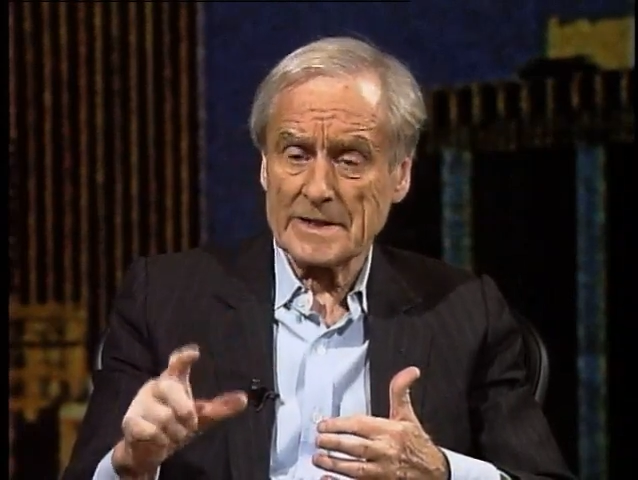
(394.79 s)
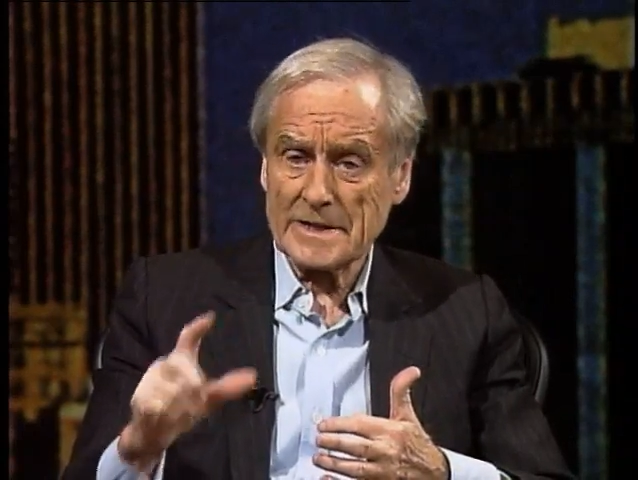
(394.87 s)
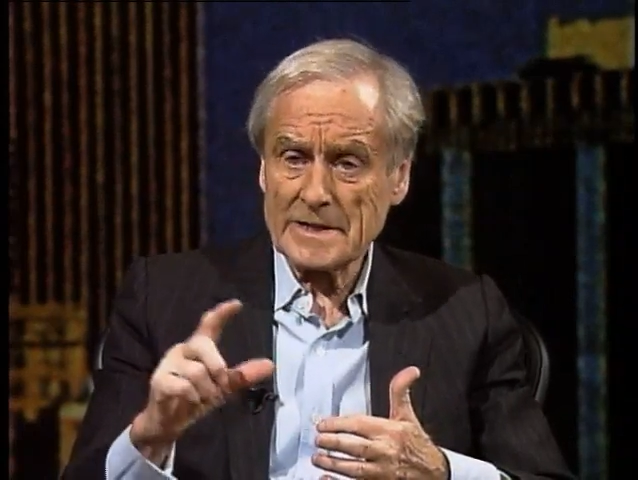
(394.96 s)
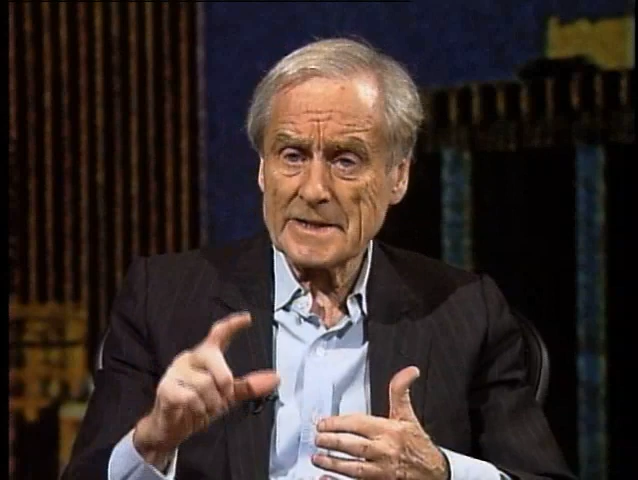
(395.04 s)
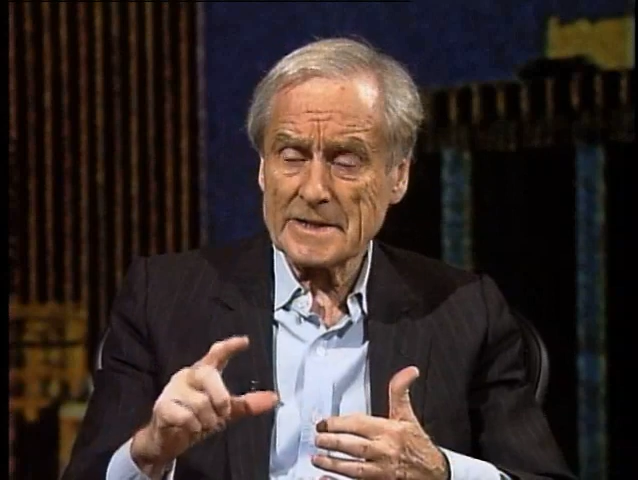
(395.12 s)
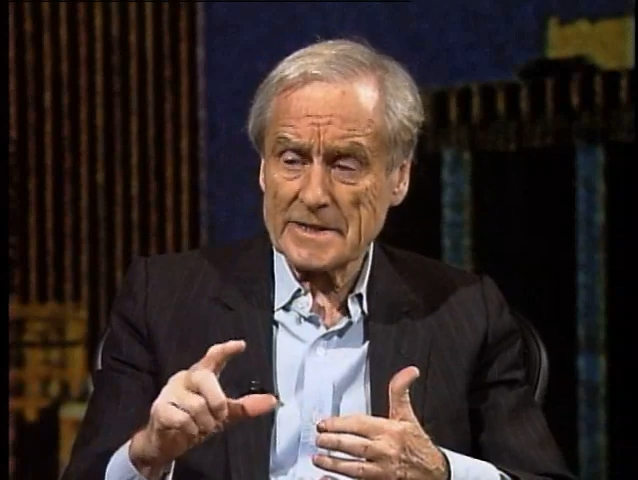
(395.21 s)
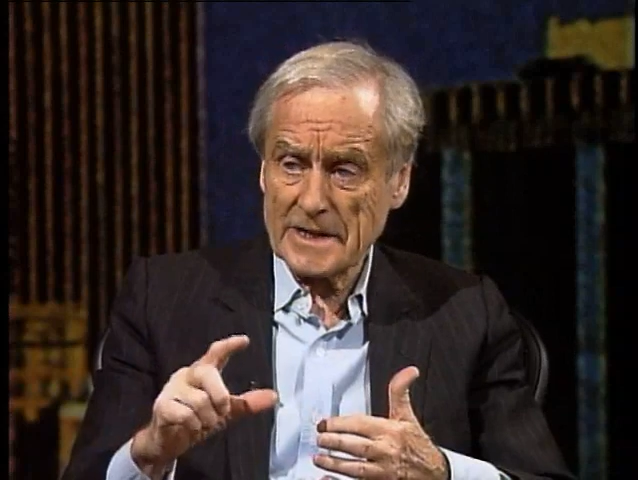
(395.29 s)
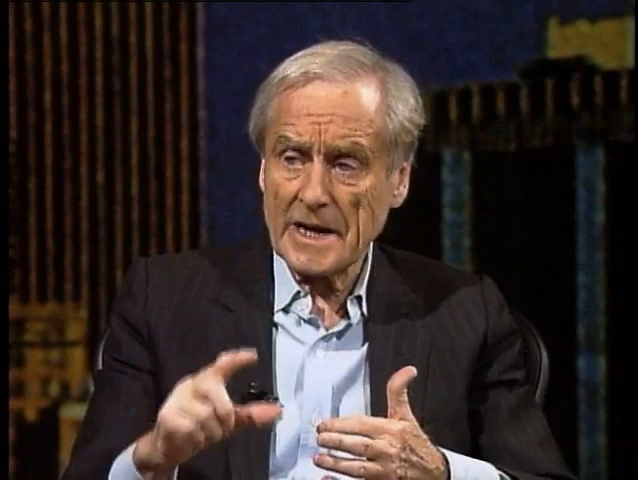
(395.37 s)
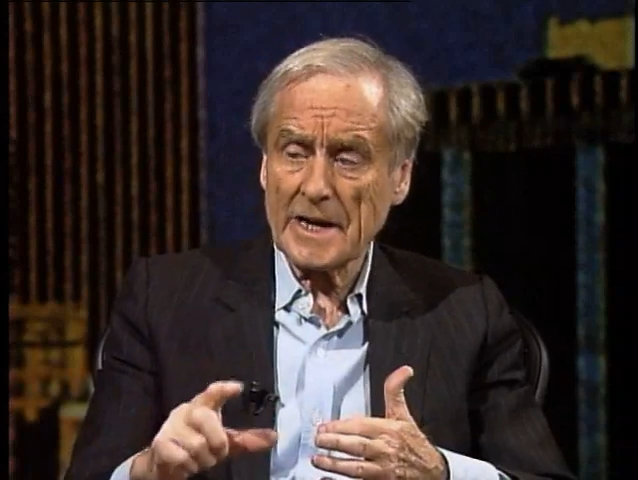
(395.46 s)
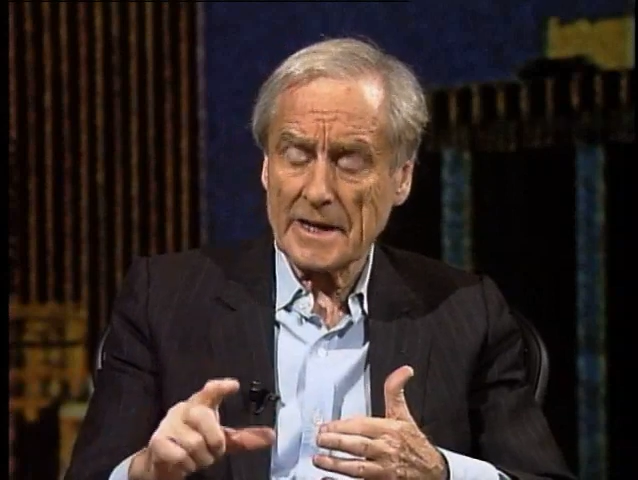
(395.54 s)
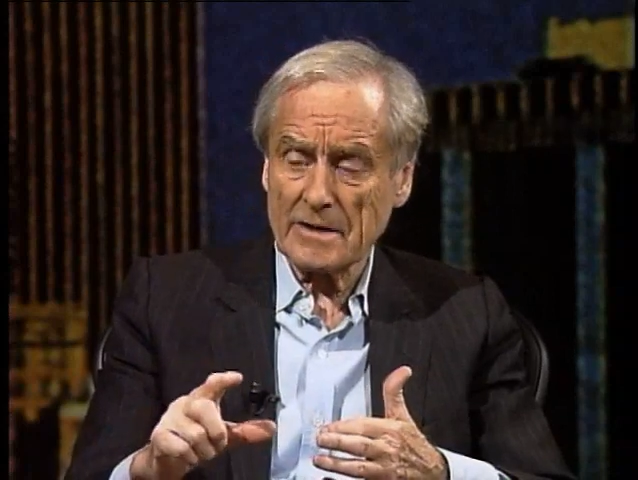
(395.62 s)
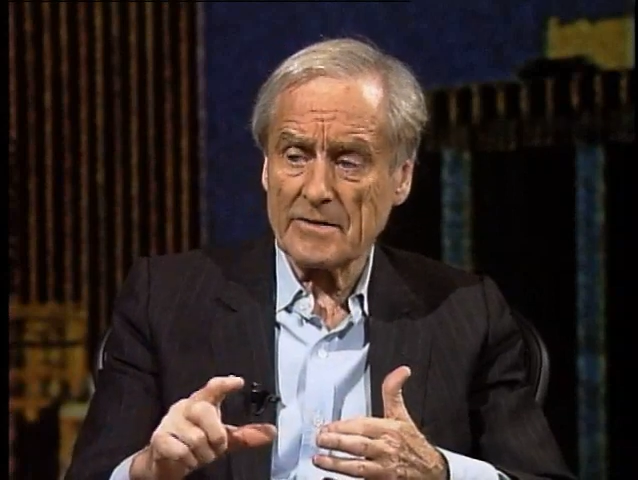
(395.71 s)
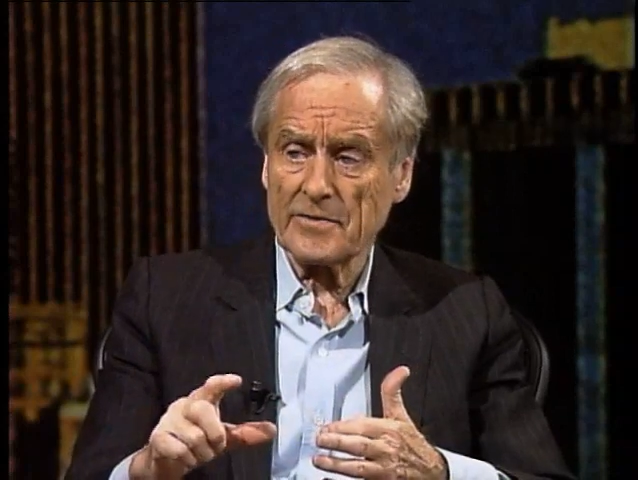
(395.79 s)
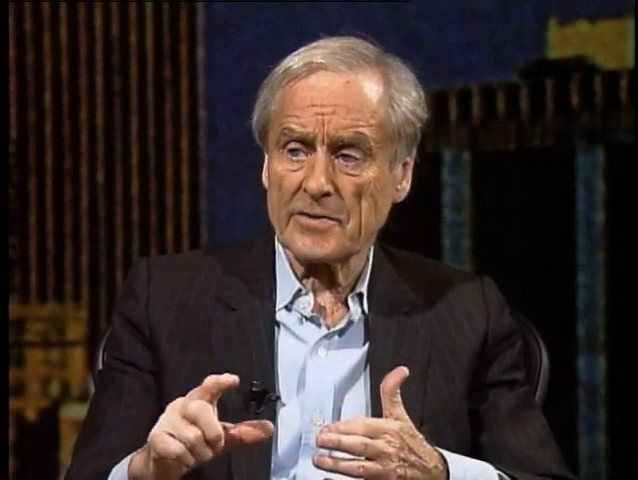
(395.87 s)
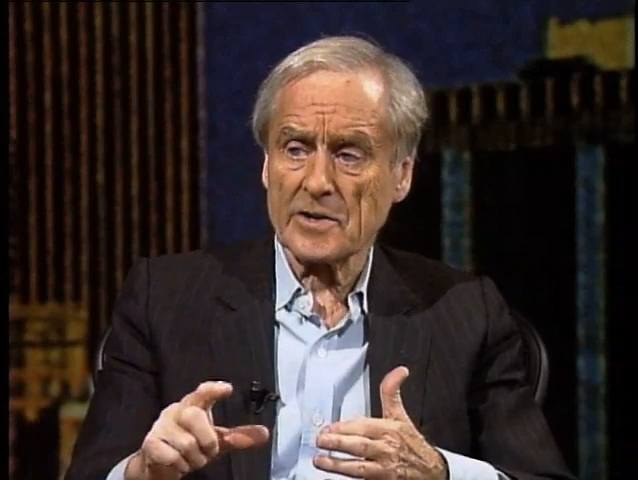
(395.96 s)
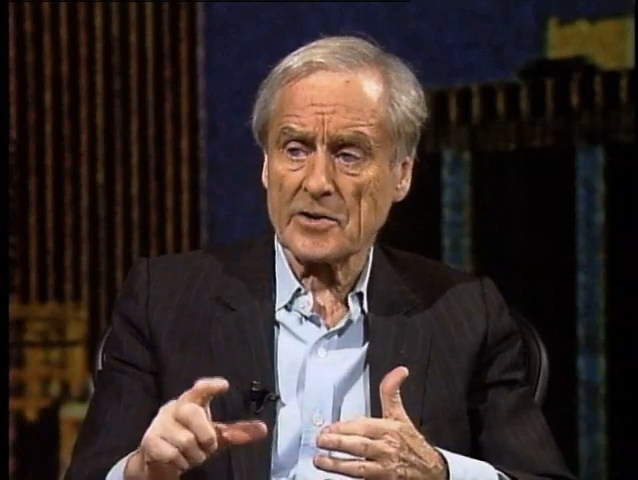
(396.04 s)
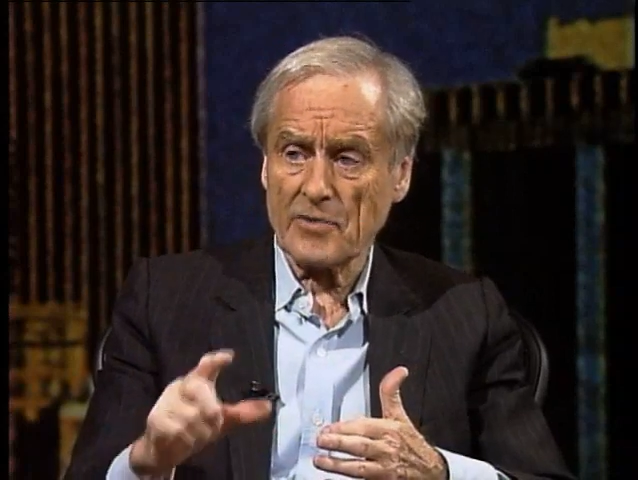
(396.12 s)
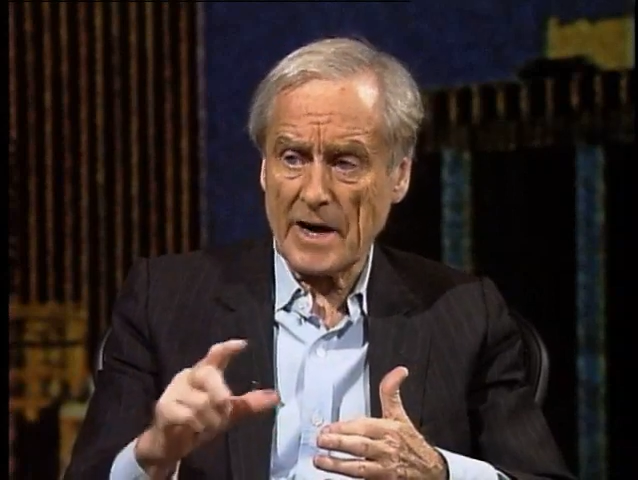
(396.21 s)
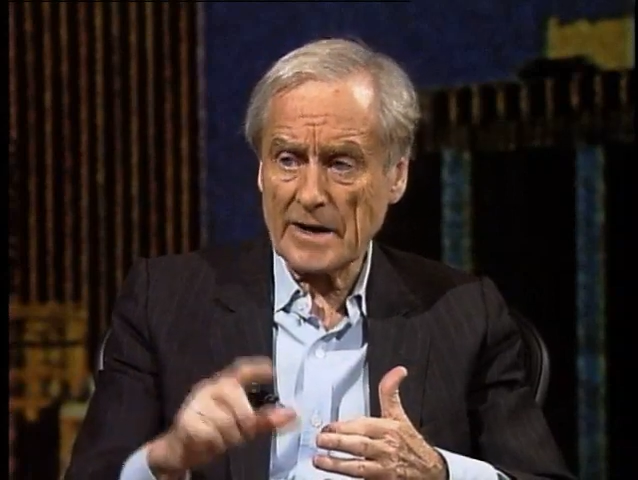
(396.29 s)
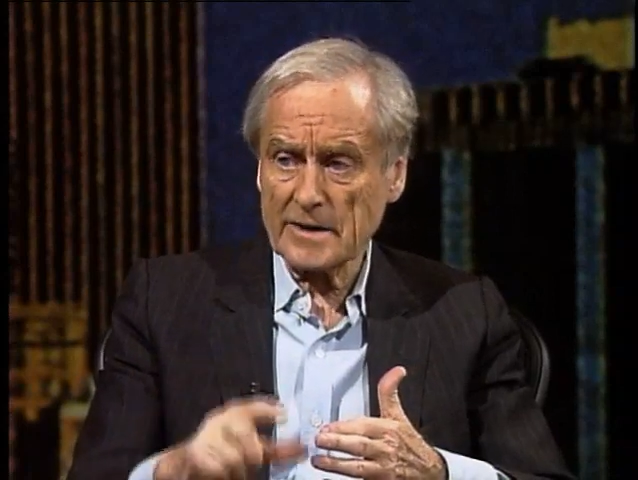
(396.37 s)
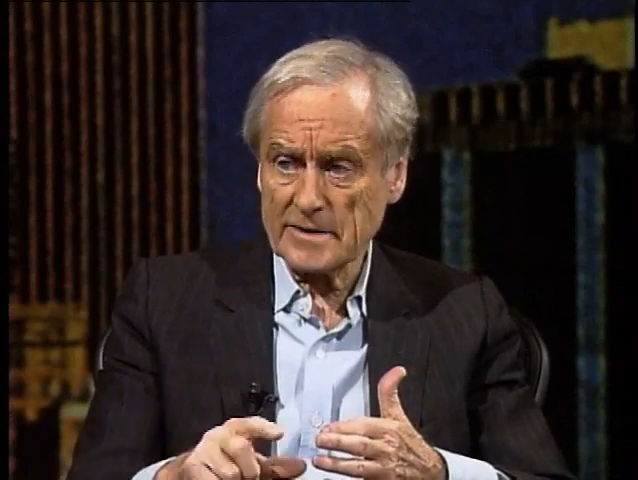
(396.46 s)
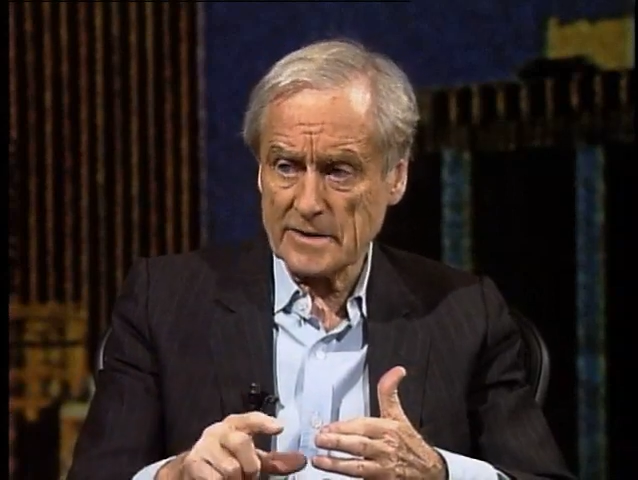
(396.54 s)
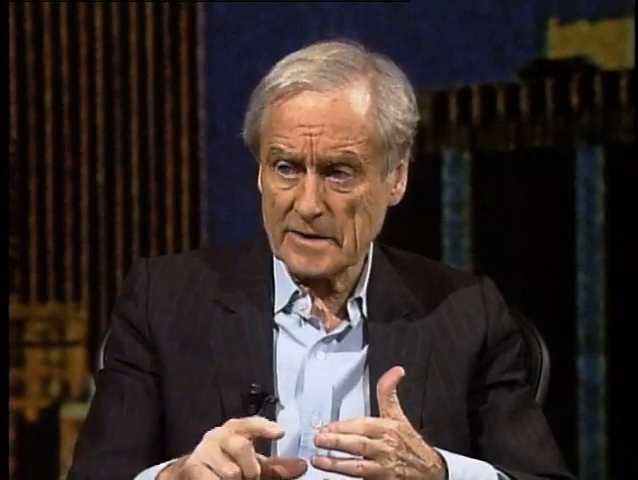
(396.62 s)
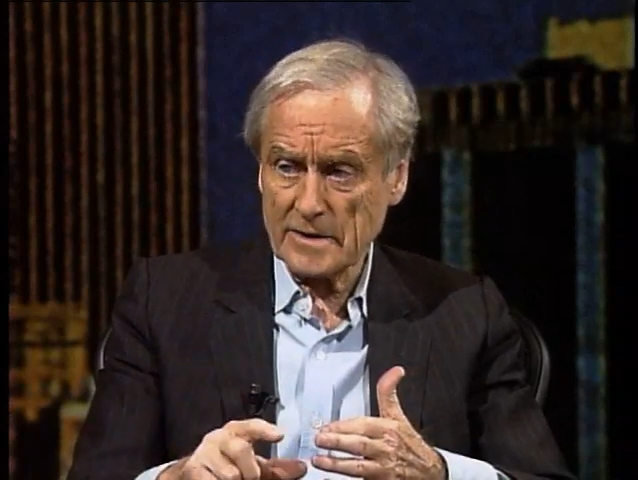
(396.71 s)
didn't take for
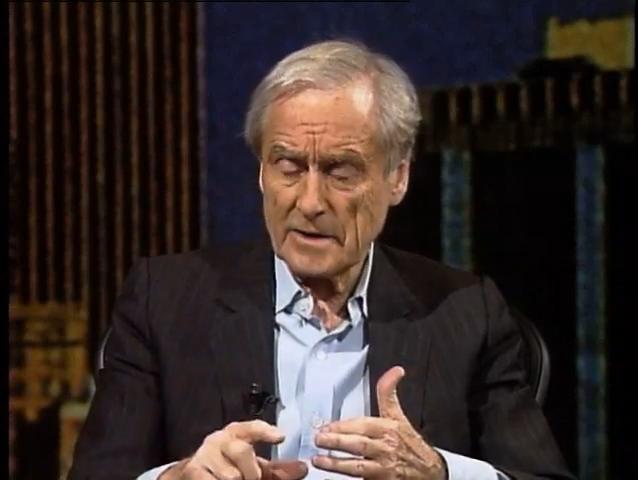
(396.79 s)
granted